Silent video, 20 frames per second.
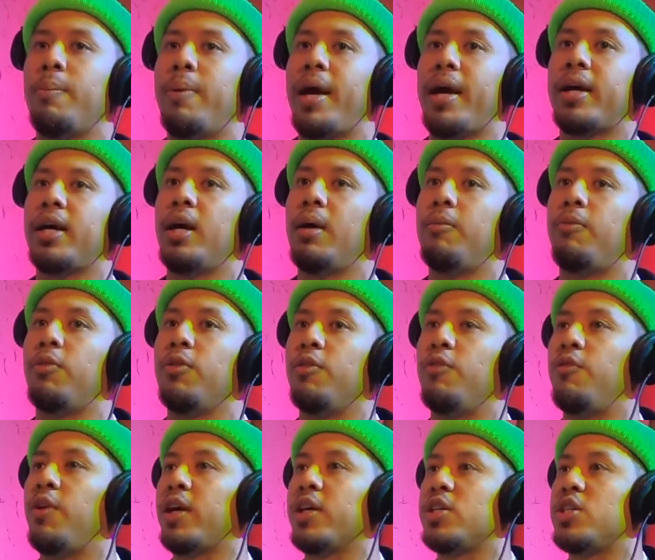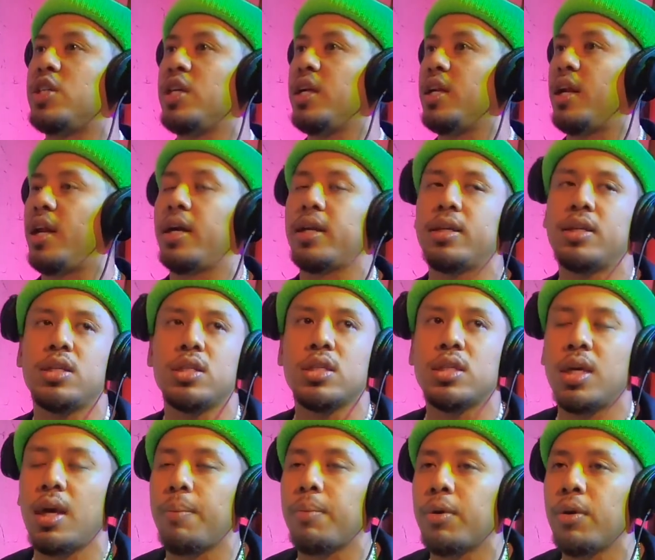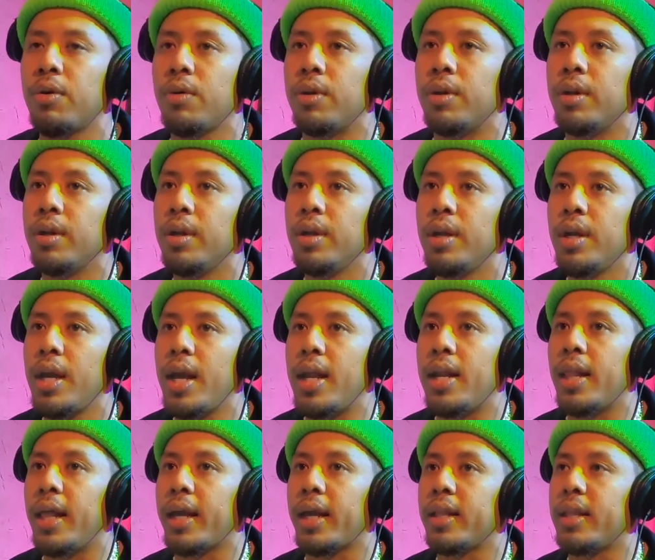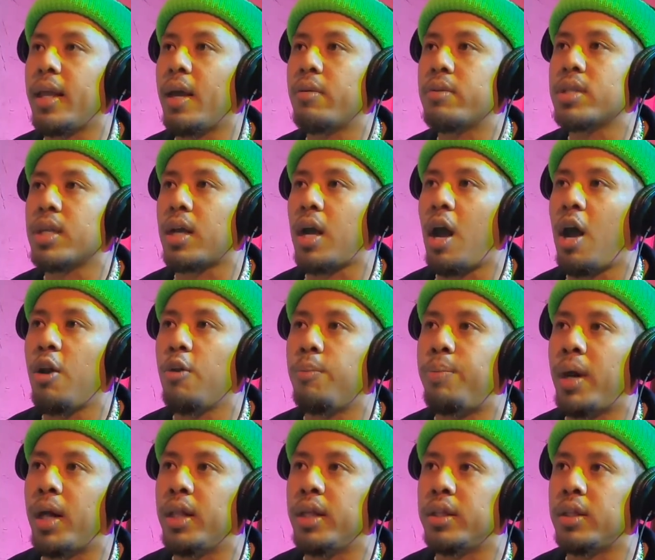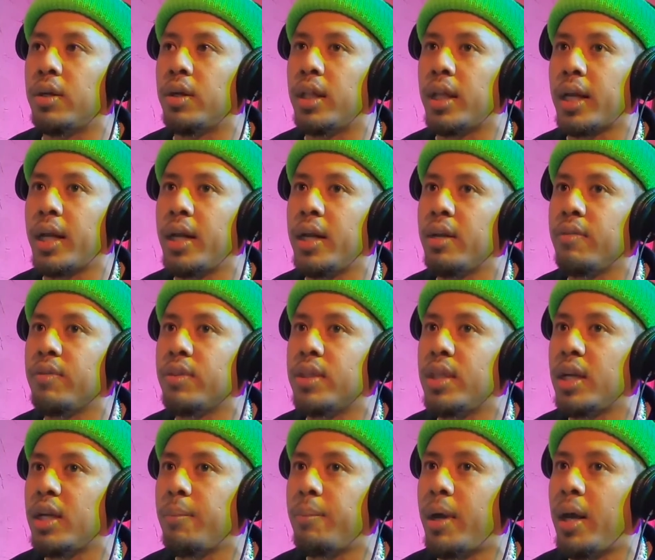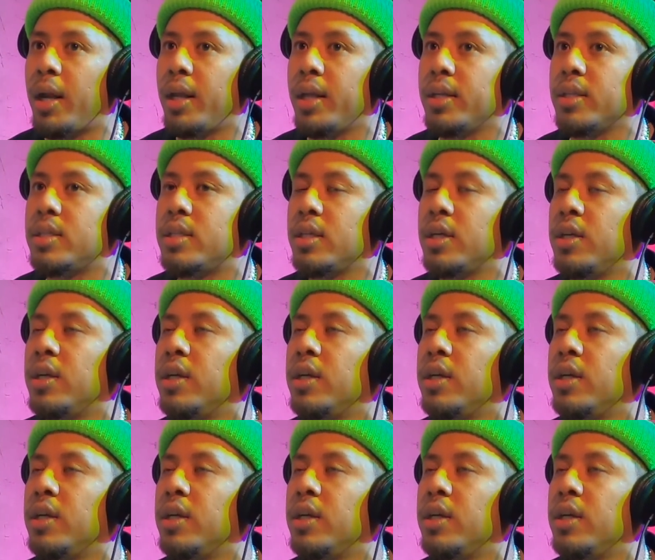back up from the fucking shit, and I just kept going. And that was like autopilot though. Like I didn't even think about it until